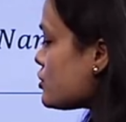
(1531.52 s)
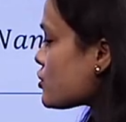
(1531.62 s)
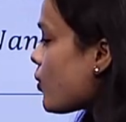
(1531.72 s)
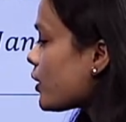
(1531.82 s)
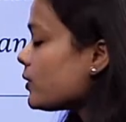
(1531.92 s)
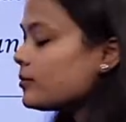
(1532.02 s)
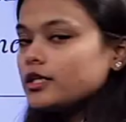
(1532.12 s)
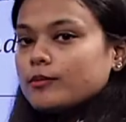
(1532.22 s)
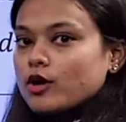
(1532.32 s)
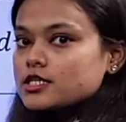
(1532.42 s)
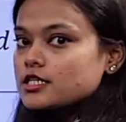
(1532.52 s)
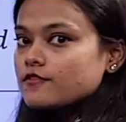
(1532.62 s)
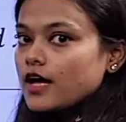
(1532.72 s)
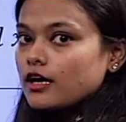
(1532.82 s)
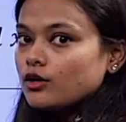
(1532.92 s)
So, what will be the
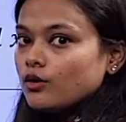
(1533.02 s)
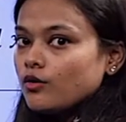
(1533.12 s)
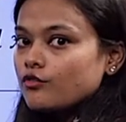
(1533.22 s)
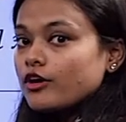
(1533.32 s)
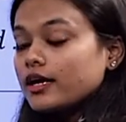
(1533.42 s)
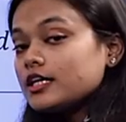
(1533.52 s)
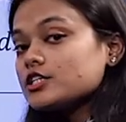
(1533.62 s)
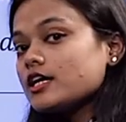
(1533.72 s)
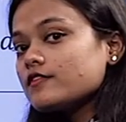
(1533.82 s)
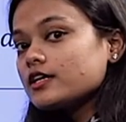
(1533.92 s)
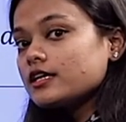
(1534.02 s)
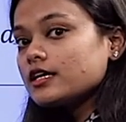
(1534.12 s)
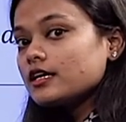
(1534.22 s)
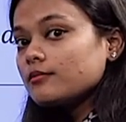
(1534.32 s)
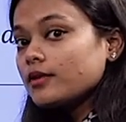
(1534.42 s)
positive value for each and every
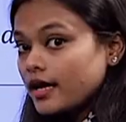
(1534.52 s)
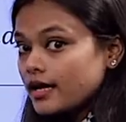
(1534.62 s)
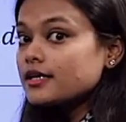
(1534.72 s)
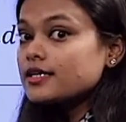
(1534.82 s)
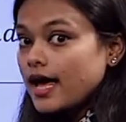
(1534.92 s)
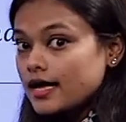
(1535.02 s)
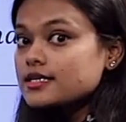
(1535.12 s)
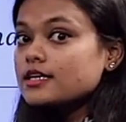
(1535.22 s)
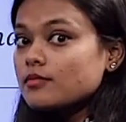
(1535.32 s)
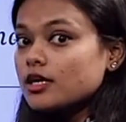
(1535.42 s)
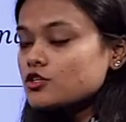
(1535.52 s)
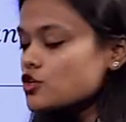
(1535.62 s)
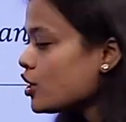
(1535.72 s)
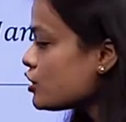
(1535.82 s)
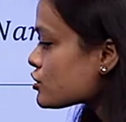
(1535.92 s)
real number and it has an
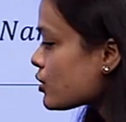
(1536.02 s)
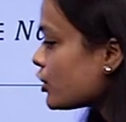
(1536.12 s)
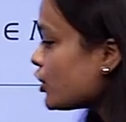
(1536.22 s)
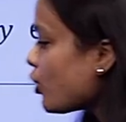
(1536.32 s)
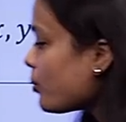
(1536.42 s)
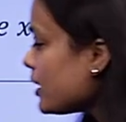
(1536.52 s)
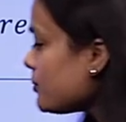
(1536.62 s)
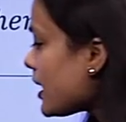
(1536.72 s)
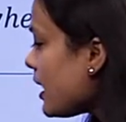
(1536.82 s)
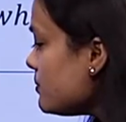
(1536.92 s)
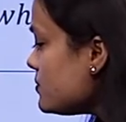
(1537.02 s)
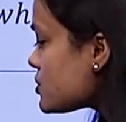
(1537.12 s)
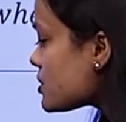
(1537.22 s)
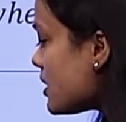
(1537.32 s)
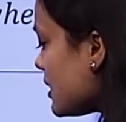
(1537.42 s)
image. So, the domain
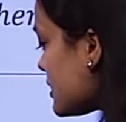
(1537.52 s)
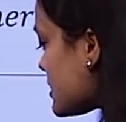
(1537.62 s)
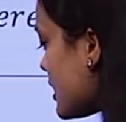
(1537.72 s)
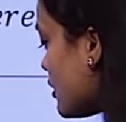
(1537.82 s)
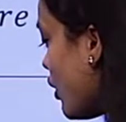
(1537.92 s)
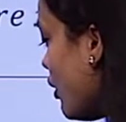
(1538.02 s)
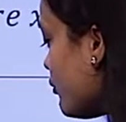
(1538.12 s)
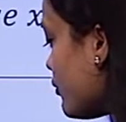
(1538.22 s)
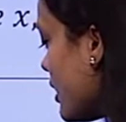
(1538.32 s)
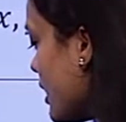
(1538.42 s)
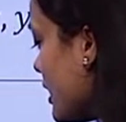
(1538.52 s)
becomes the set of